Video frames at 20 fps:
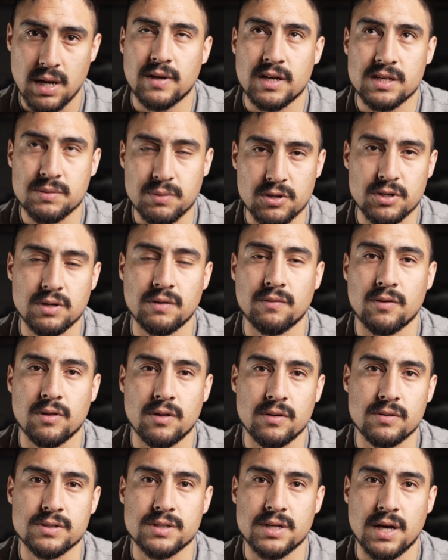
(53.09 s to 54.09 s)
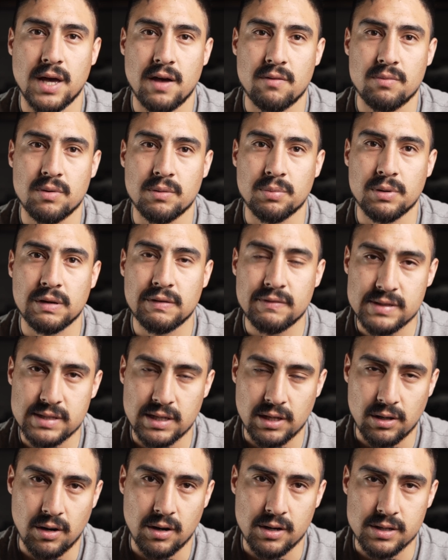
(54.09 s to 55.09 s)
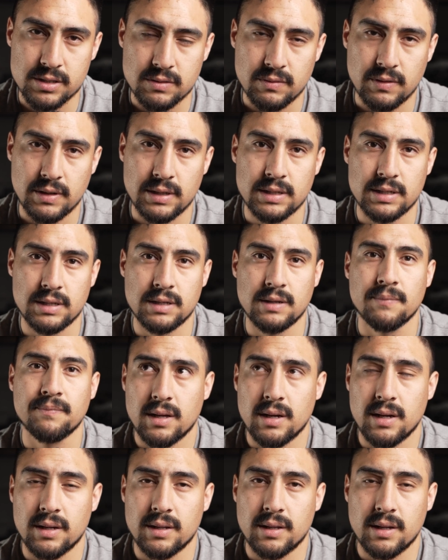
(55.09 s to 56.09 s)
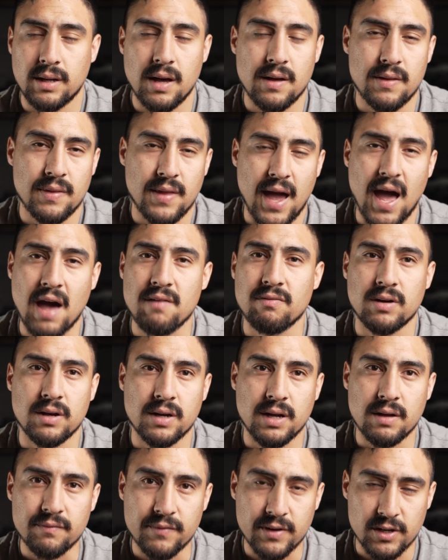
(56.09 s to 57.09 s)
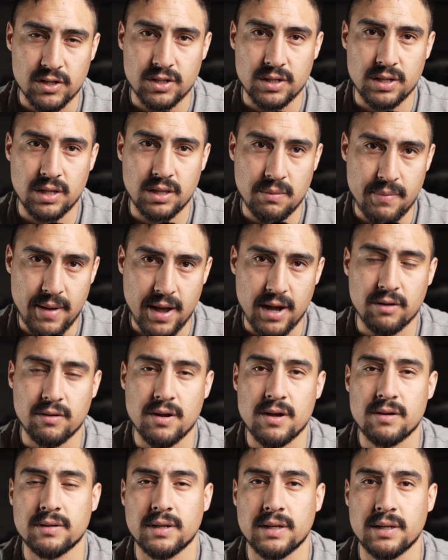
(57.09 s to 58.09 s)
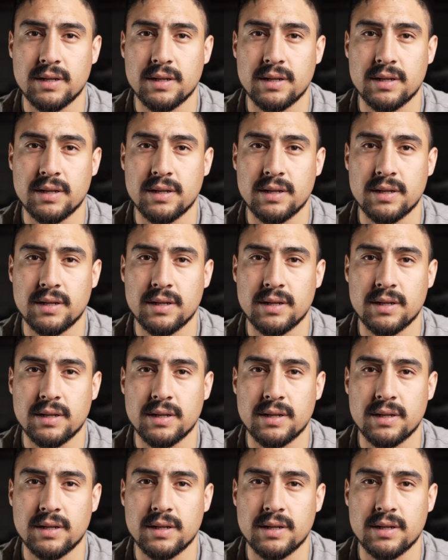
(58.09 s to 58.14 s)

especially for those that have been previously incarcerated and they have a conviction in the background.